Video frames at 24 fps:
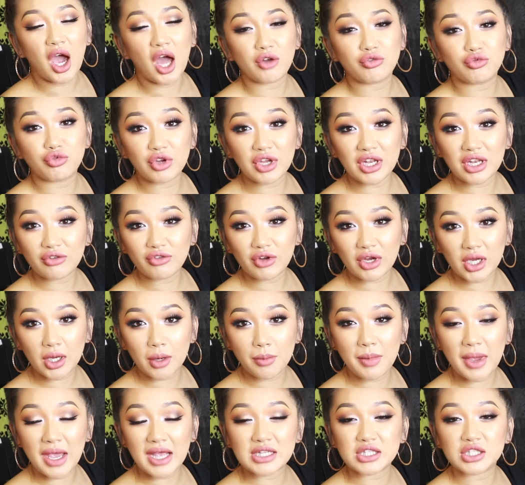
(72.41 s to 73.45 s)
I'd really
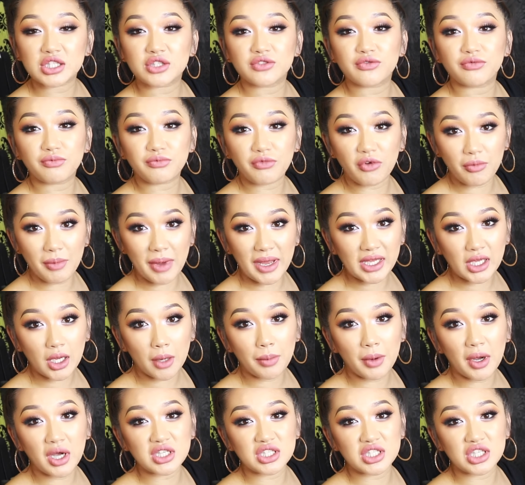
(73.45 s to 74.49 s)
recommend for
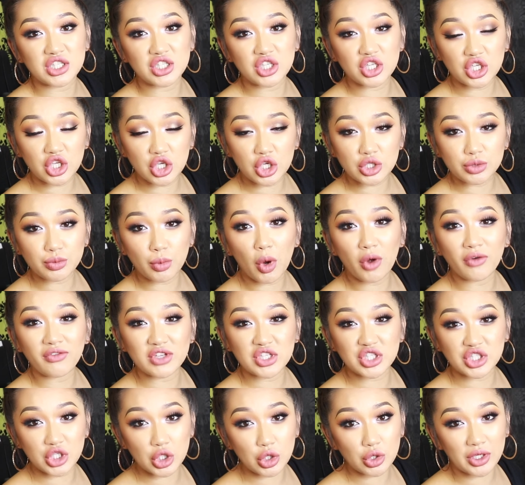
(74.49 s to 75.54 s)
makeup artists to use more of a
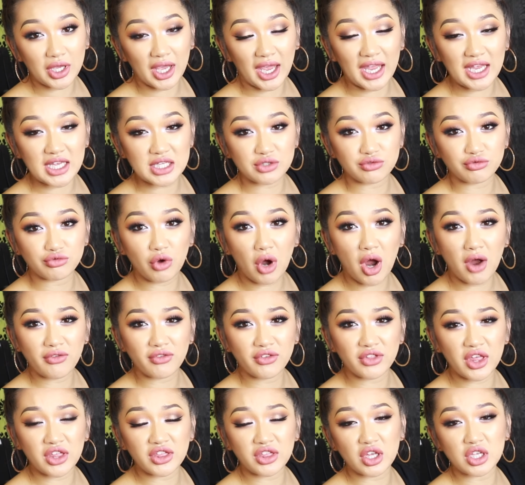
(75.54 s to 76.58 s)
suitcase
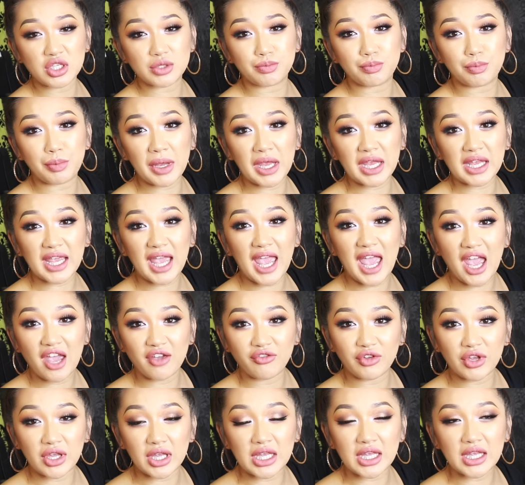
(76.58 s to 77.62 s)
rather than those big,
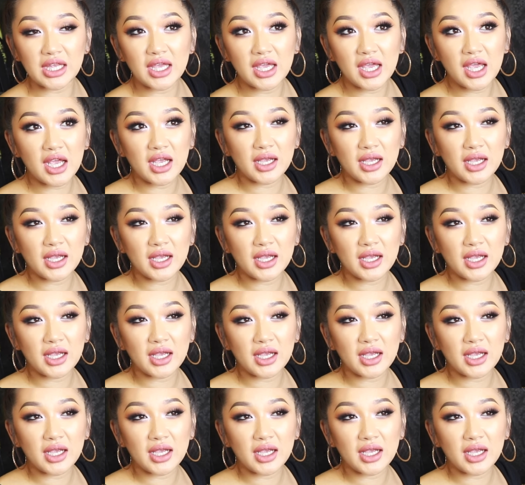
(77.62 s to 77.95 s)
heavy